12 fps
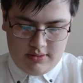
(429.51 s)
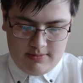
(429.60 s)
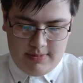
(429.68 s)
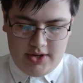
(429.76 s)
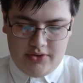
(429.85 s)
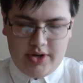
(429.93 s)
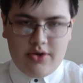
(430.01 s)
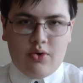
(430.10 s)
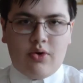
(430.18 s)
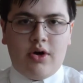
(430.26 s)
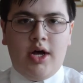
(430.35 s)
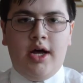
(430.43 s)
Married,
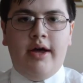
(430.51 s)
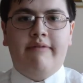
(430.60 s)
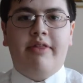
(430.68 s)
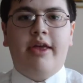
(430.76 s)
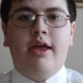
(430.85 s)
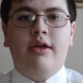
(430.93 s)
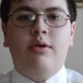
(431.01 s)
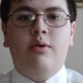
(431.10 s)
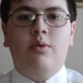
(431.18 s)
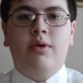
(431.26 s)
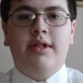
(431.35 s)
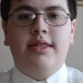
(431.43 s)
or they
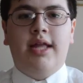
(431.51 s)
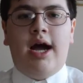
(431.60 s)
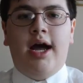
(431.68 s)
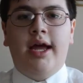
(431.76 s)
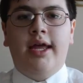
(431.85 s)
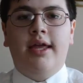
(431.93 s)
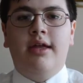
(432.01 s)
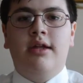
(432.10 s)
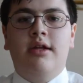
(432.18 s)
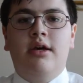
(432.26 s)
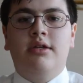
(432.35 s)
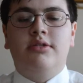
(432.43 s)
will die
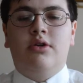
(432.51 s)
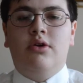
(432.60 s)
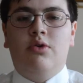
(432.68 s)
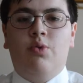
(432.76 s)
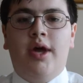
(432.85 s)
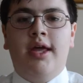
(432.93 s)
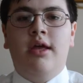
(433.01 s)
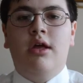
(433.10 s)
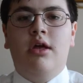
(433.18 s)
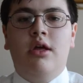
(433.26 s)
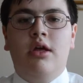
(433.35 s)
in a certain way.